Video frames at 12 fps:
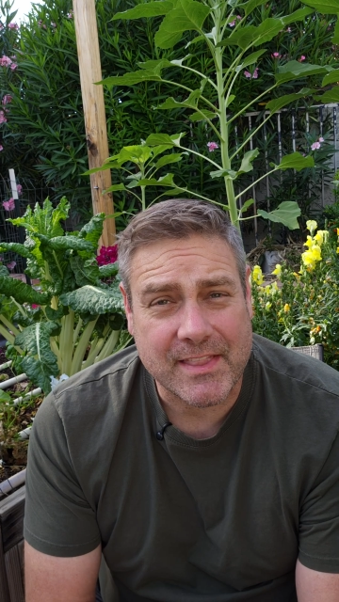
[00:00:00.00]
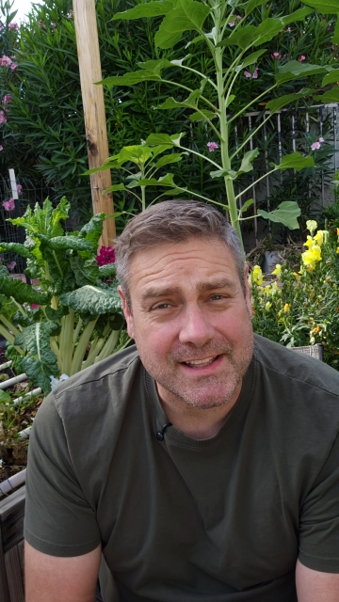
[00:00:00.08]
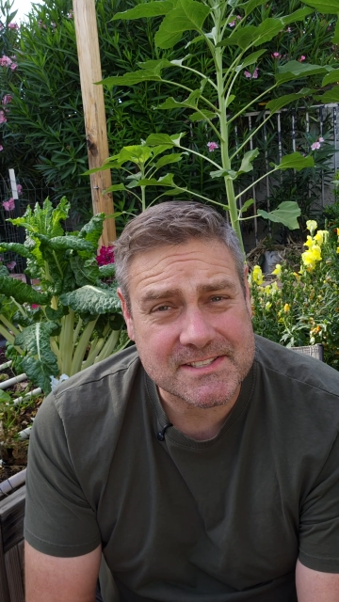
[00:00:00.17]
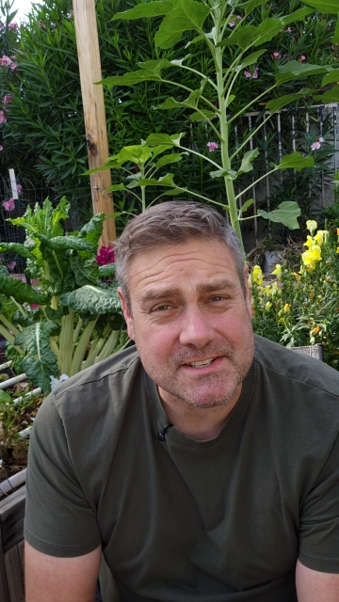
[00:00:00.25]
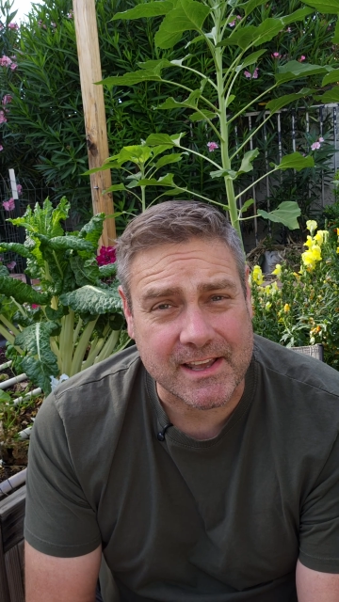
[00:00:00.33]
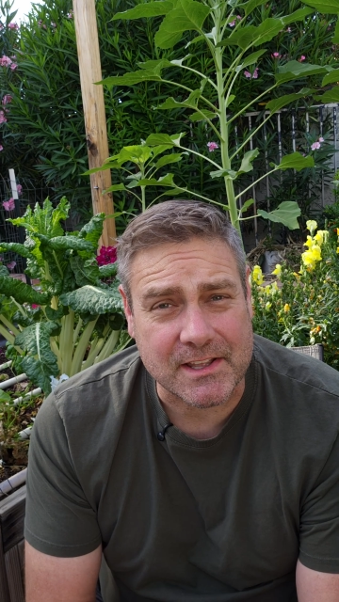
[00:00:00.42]

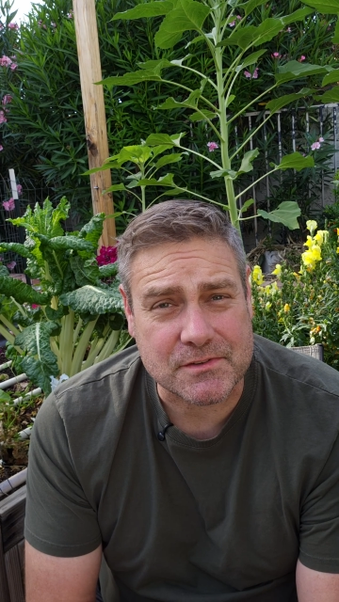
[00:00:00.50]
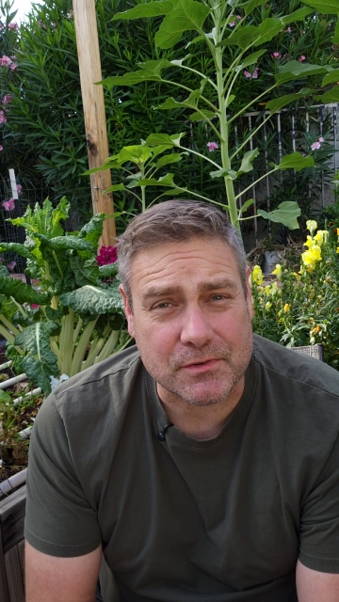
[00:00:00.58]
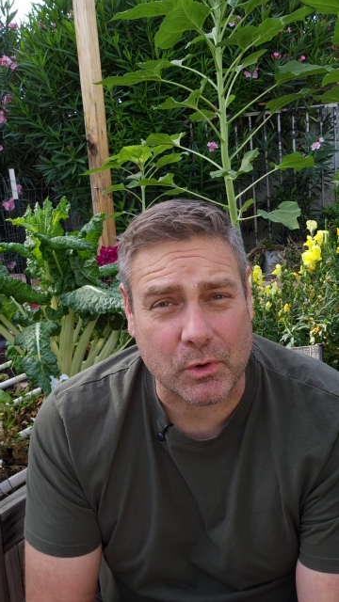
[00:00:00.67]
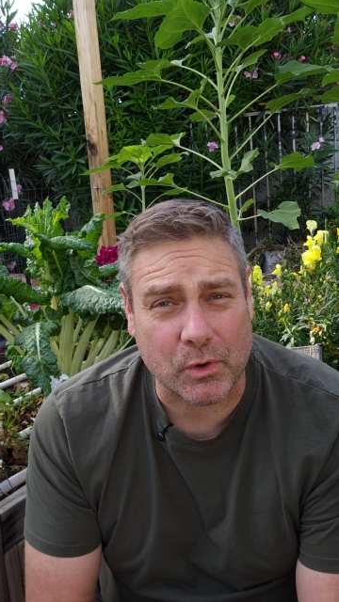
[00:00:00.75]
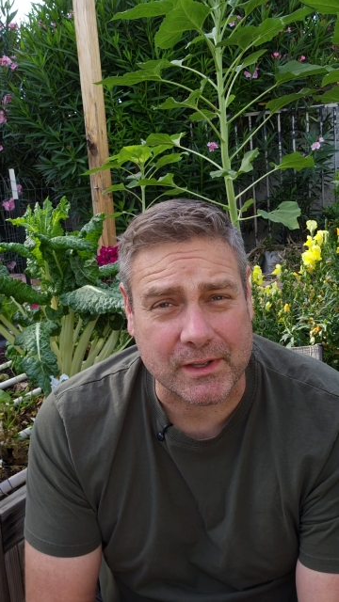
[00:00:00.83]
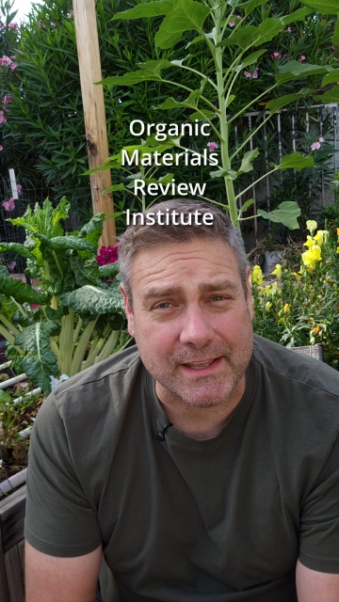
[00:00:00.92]
That stands
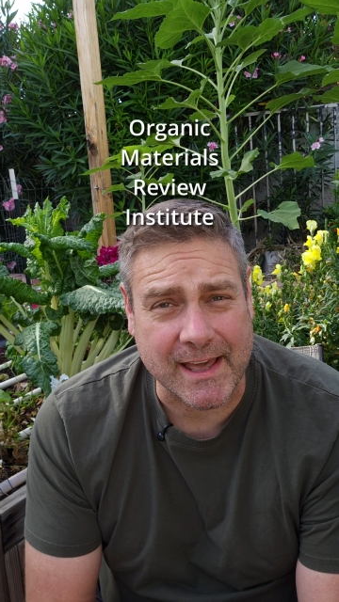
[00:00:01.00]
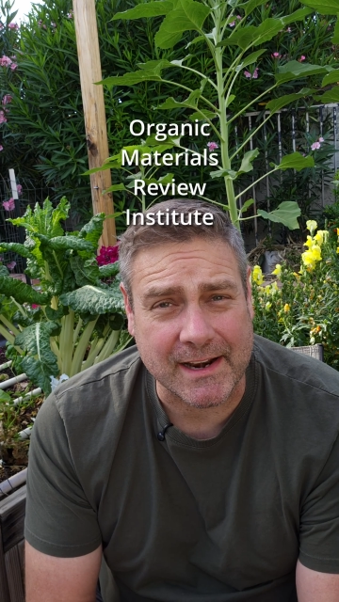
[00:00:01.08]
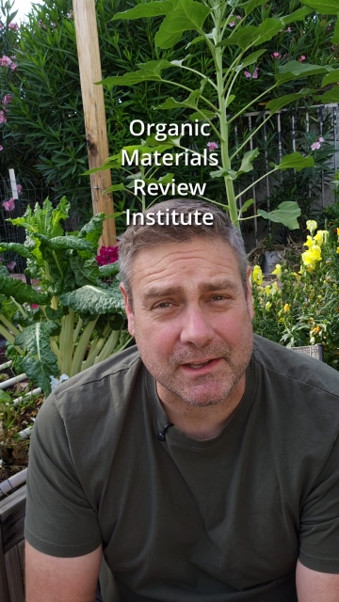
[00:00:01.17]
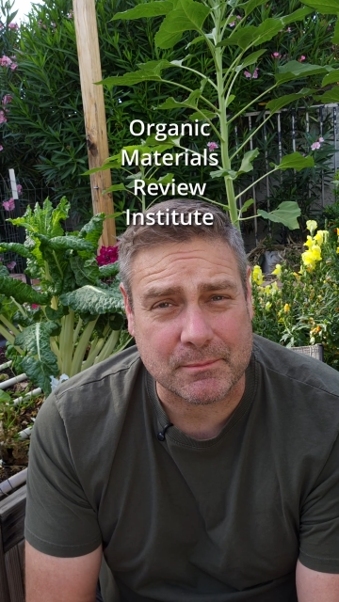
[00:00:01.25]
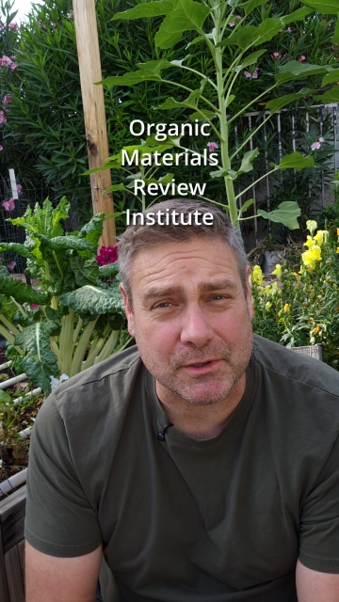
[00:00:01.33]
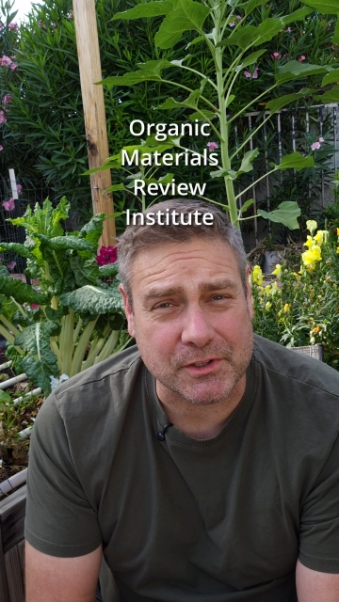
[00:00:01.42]
for
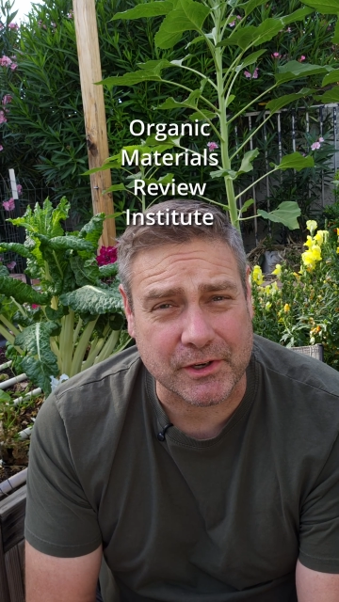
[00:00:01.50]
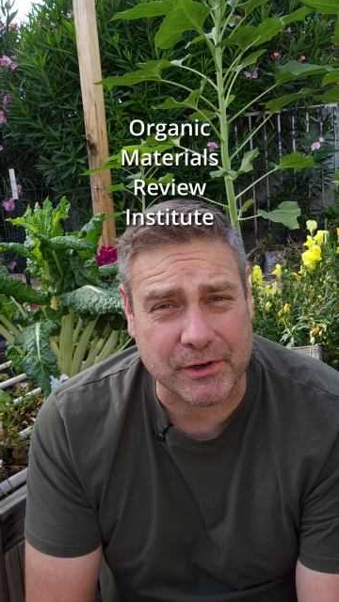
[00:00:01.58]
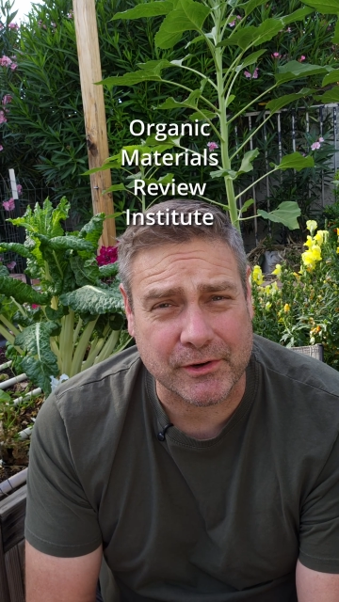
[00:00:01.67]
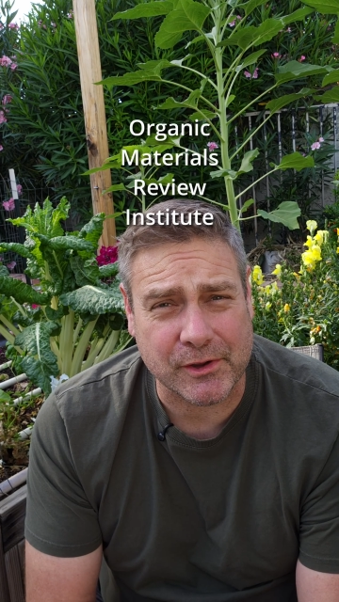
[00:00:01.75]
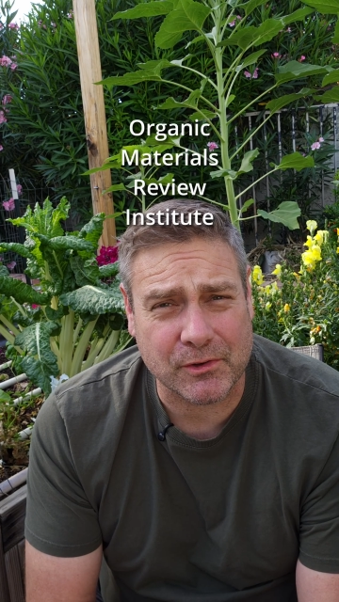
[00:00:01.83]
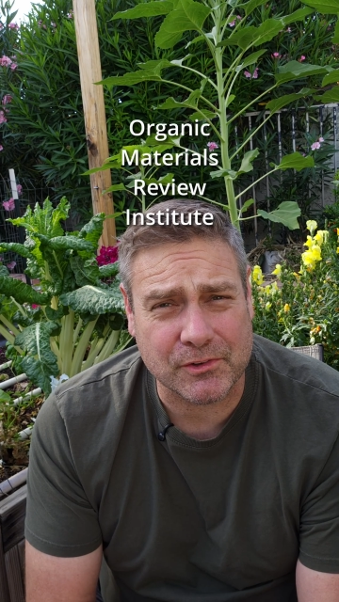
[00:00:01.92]
Organic
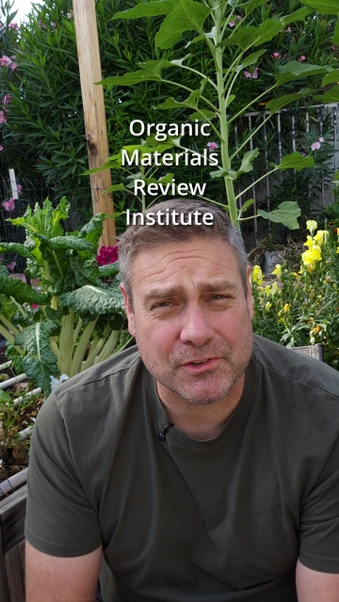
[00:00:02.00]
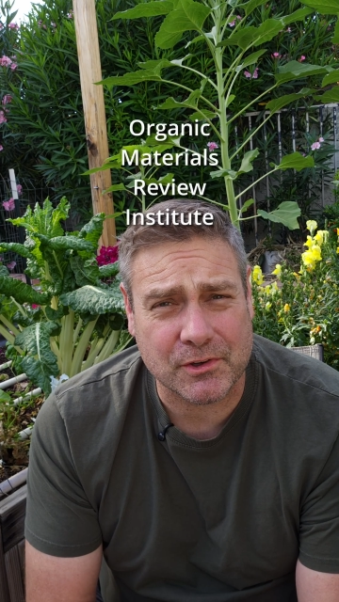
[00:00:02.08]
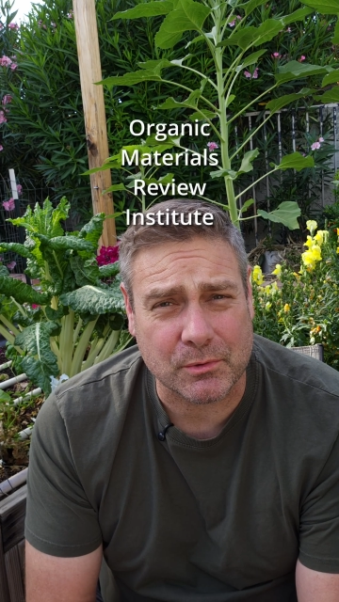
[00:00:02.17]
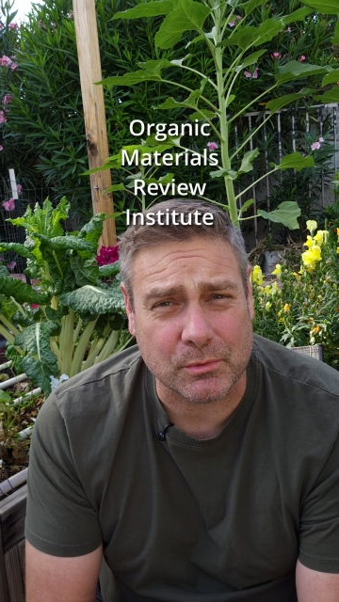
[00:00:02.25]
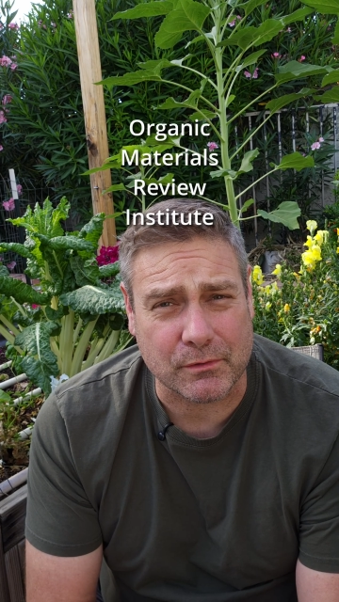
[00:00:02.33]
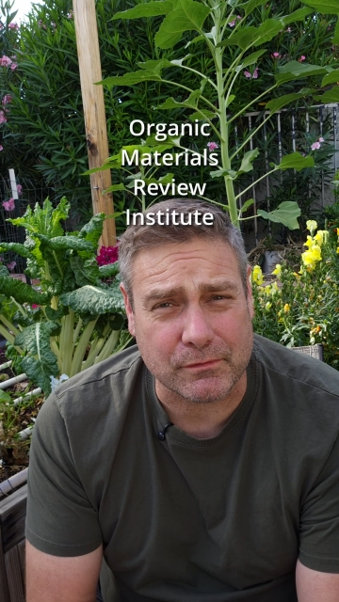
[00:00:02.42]
Materials
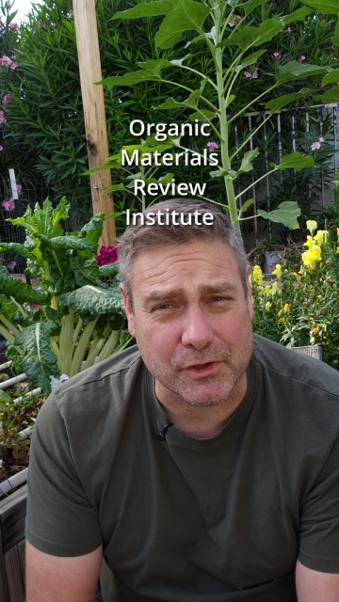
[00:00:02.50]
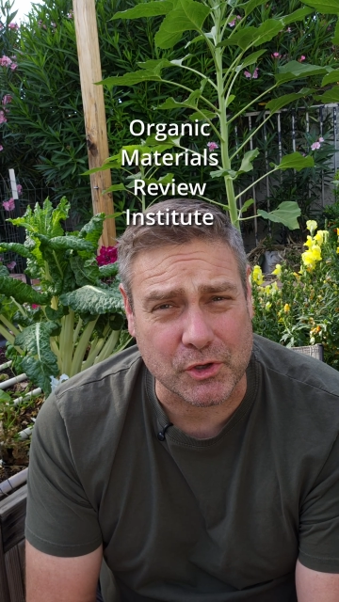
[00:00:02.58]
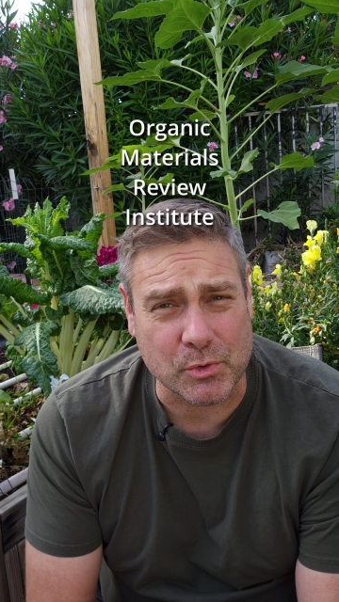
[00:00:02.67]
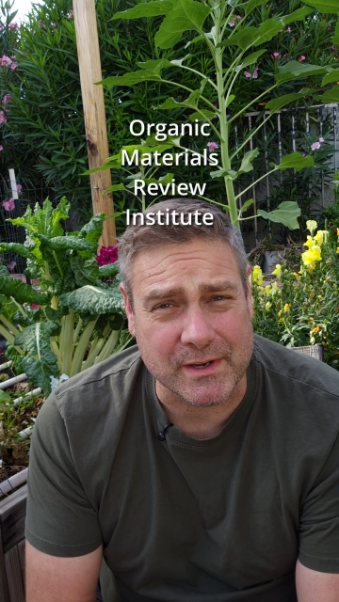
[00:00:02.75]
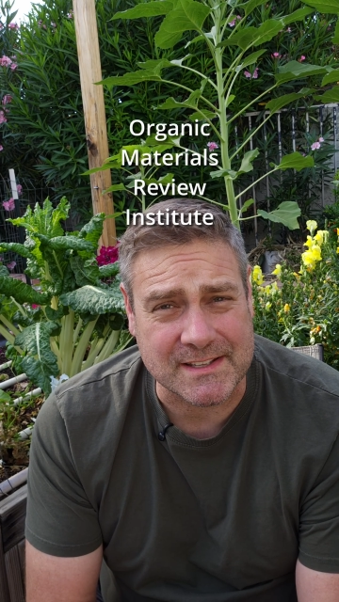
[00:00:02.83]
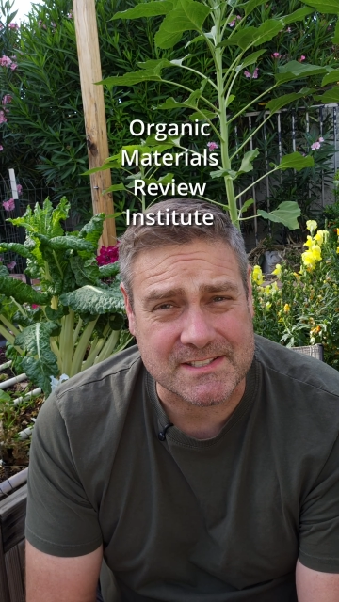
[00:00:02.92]

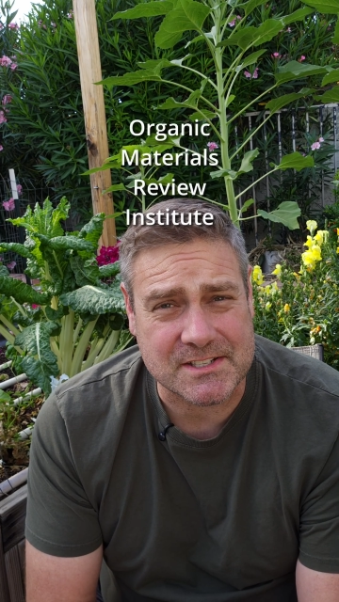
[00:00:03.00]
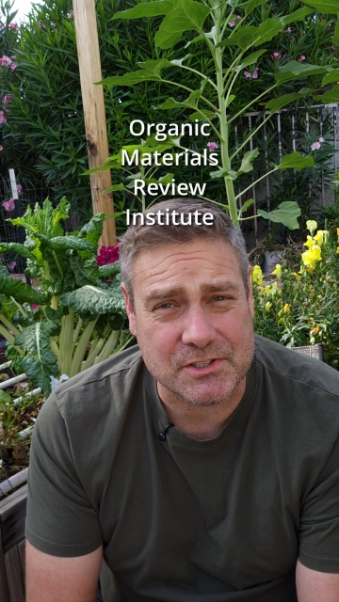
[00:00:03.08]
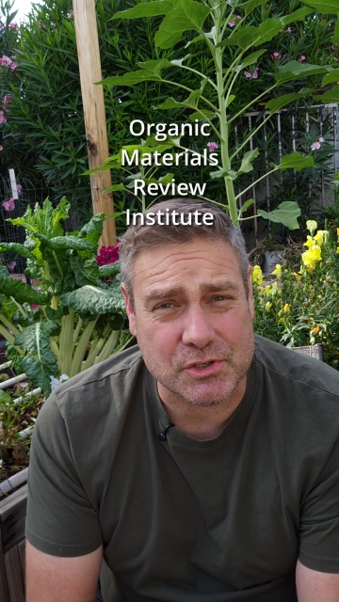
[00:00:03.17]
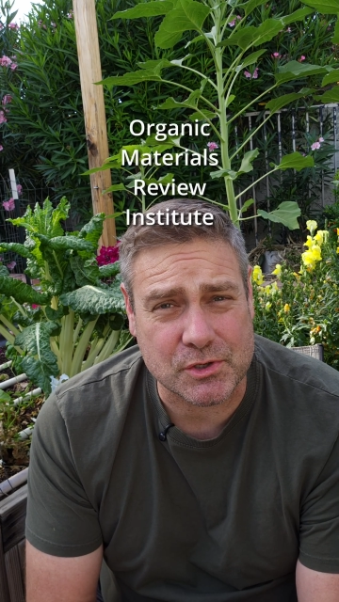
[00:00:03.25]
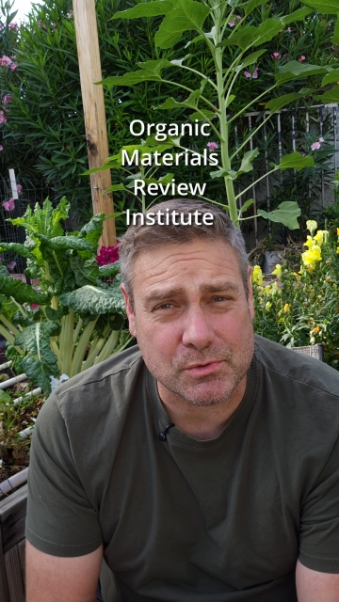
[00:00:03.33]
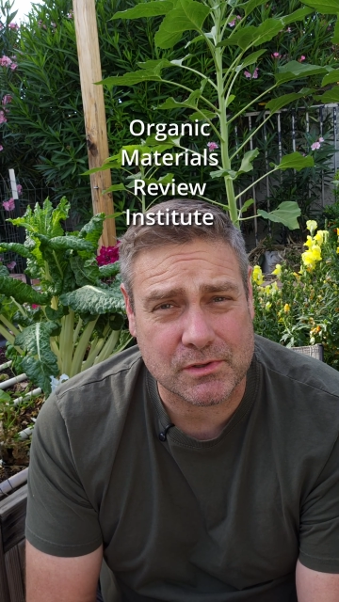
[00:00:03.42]
Review
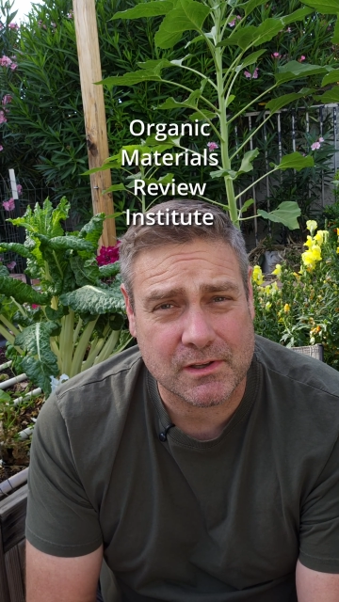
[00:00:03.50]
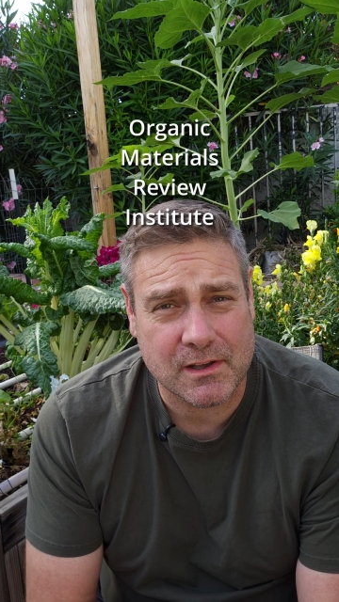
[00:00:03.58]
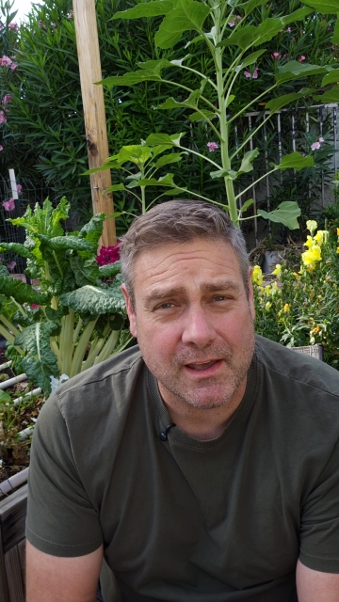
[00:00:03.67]
Institute,